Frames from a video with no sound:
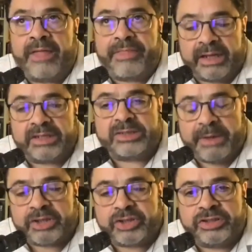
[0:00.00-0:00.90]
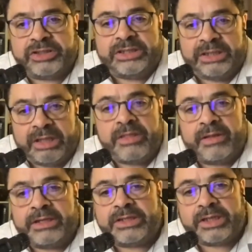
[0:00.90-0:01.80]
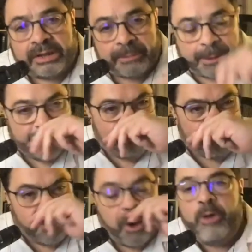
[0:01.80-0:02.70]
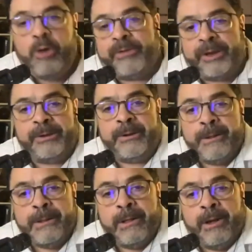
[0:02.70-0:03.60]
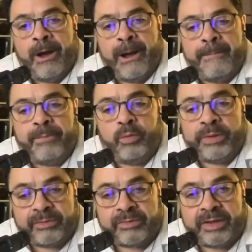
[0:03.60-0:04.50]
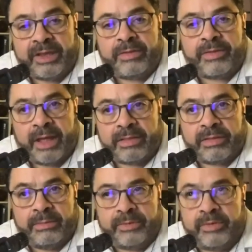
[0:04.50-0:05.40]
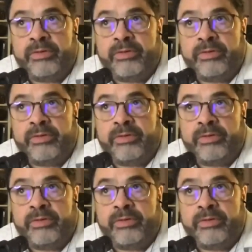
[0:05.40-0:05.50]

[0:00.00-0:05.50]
think especially in this era of COVID, we see that the